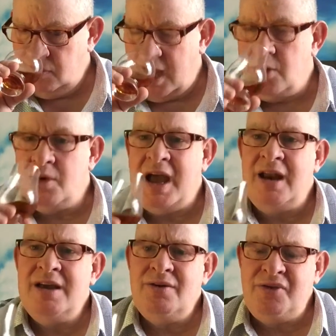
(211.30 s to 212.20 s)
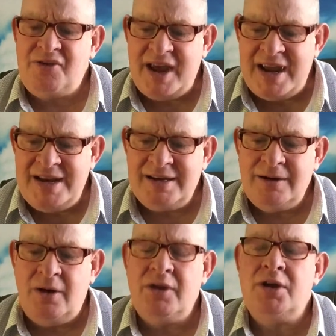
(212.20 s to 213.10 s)
And you get a little fade
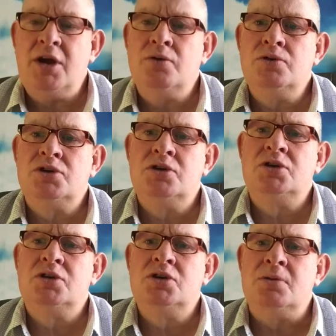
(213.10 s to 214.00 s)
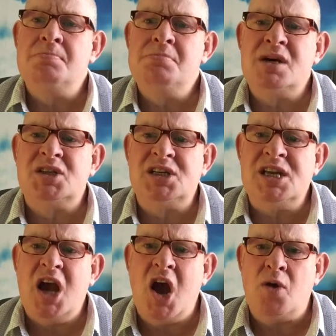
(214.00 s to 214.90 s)
on the nose to
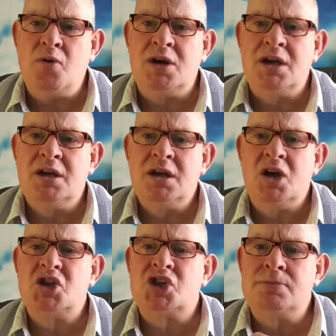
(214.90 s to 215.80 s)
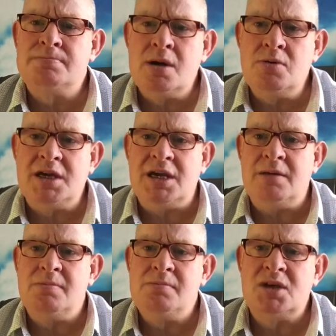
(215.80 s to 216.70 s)
musty oak, a
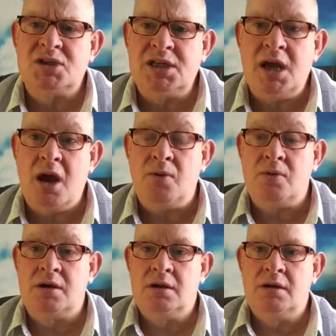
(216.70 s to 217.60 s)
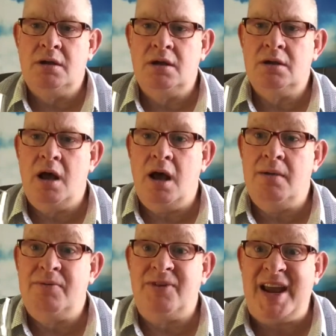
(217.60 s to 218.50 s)
smoky musty oak
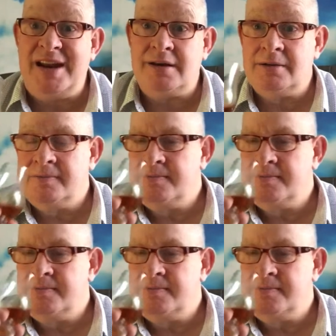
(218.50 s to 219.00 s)
fade.